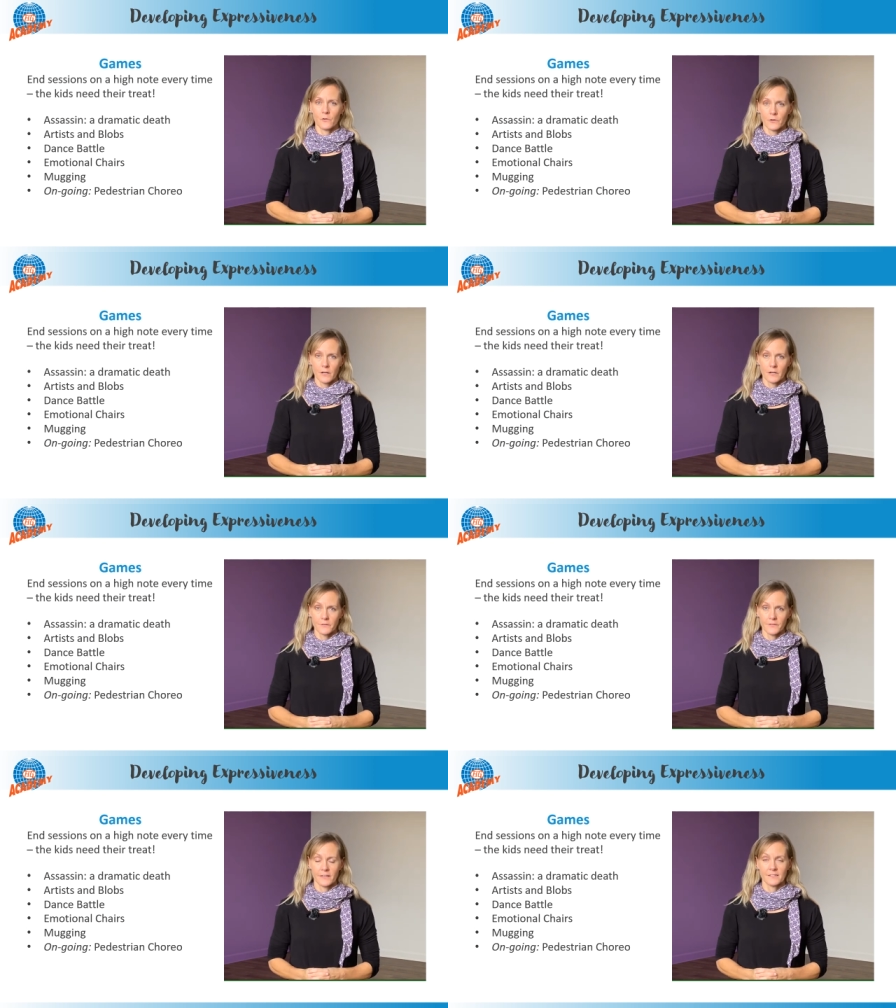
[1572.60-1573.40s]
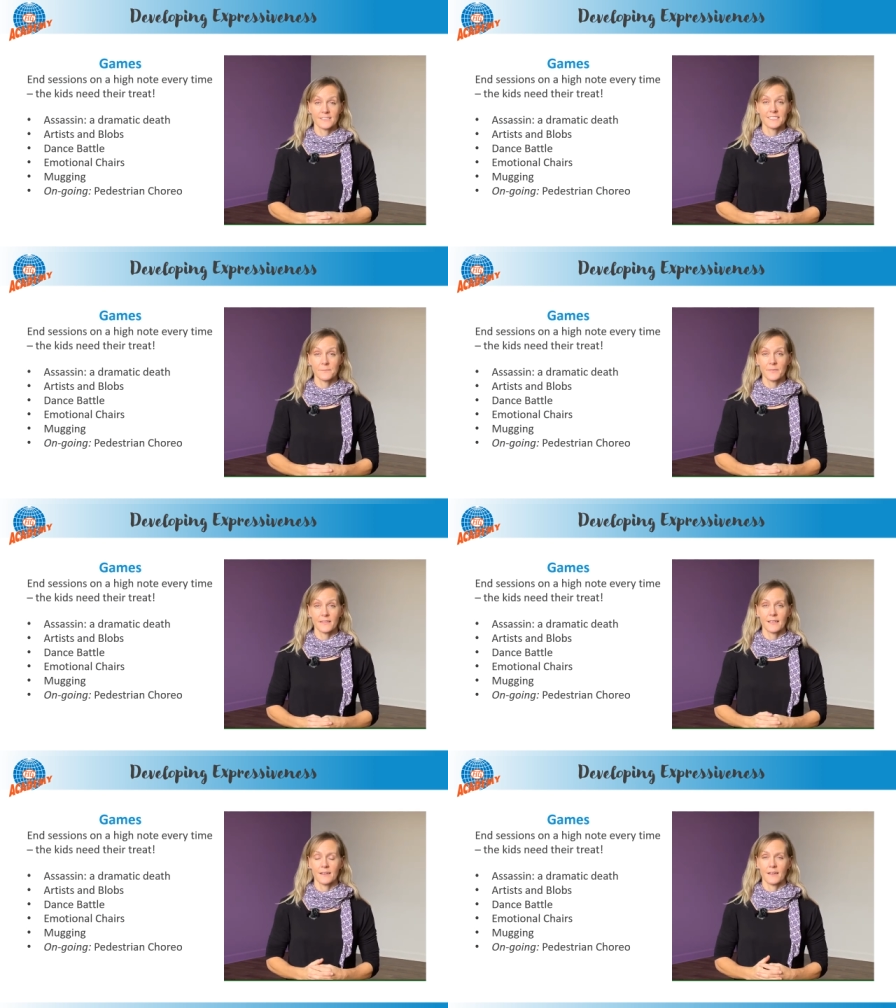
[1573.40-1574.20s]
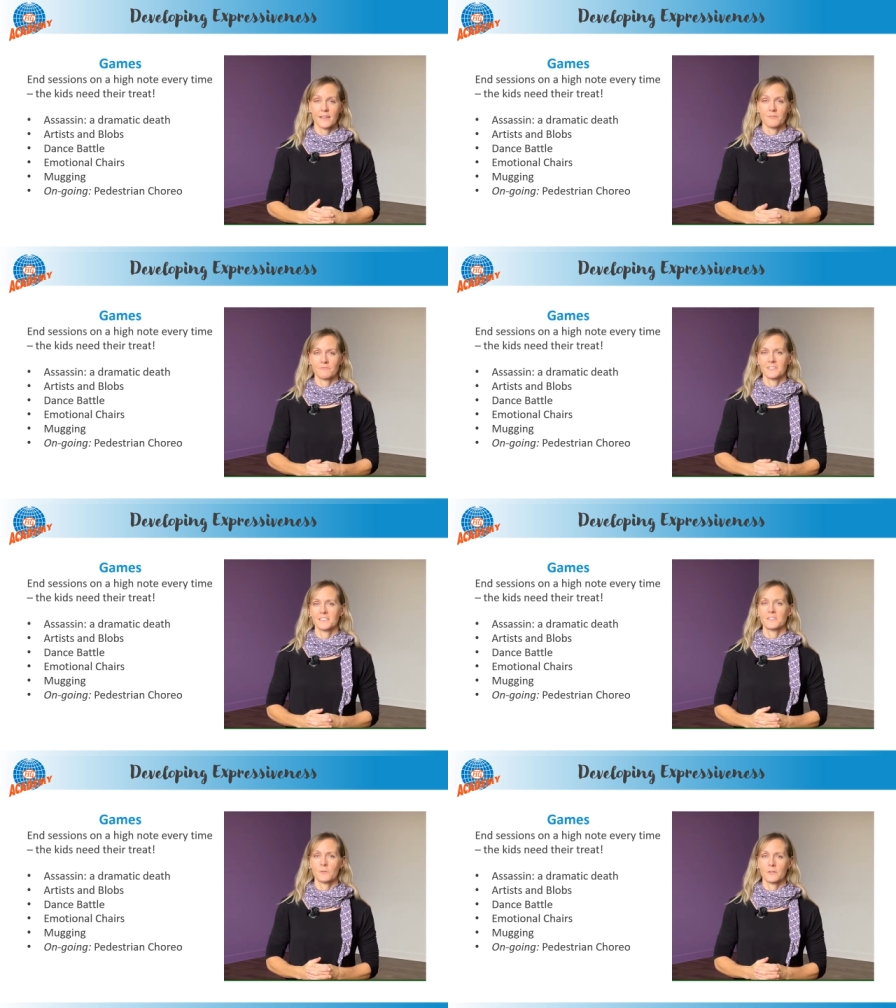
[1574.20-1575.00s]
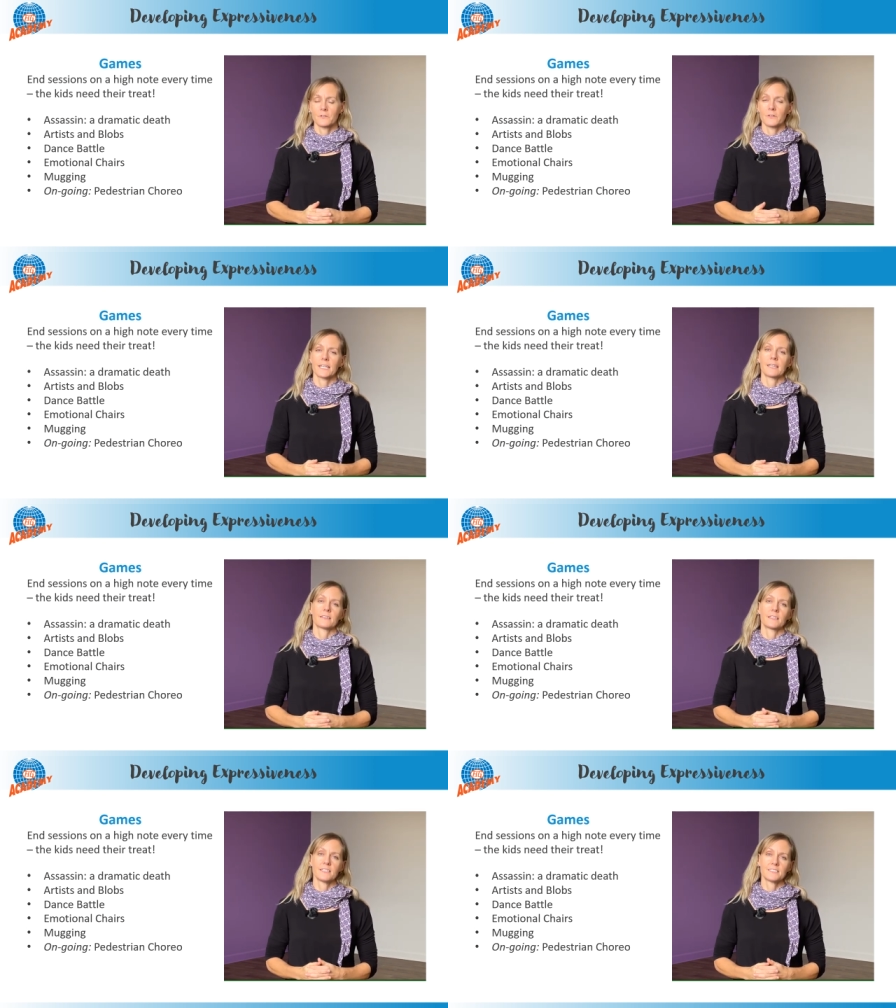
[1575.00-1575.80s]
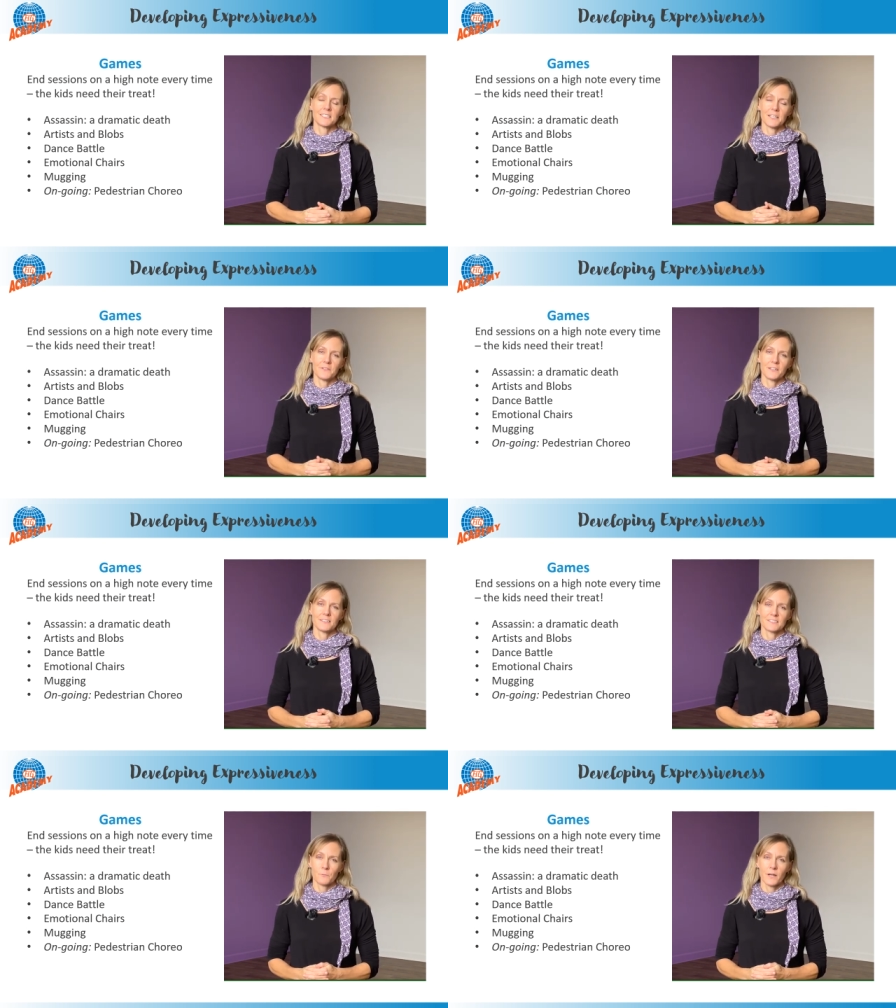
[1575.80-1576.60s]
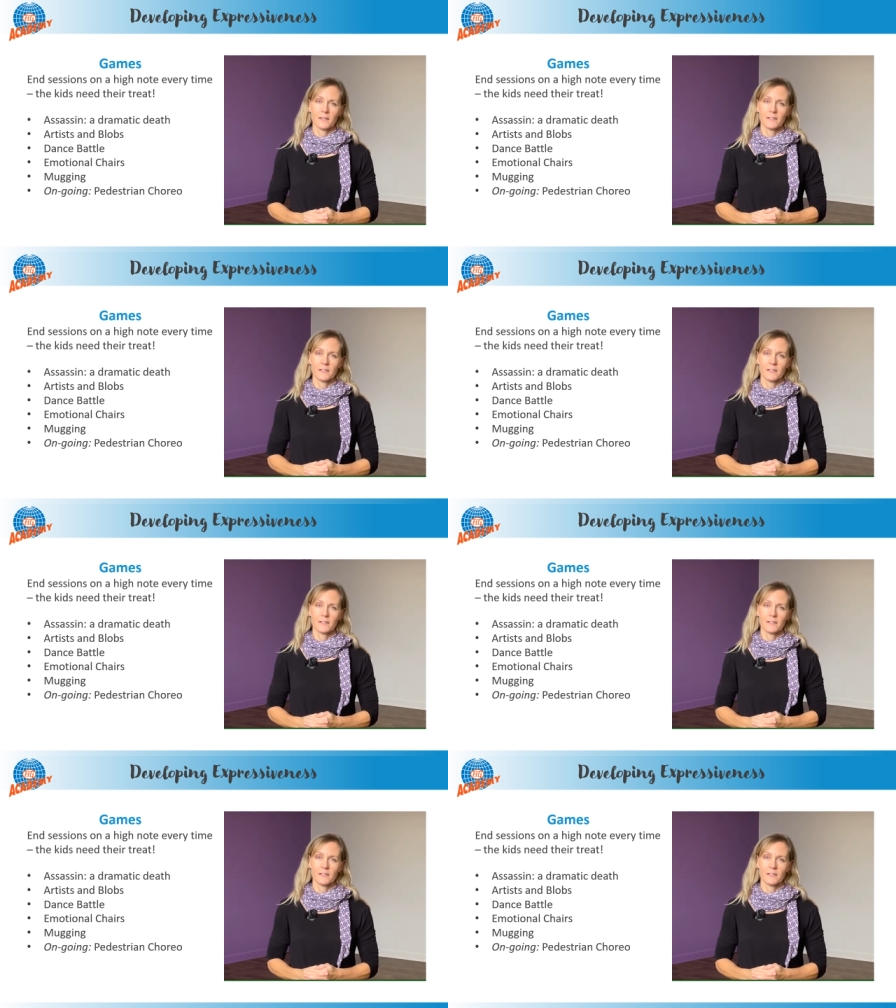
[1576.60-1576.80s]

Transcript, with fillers: choreography. This is something that I really enjoy doing, and the kids love it as well.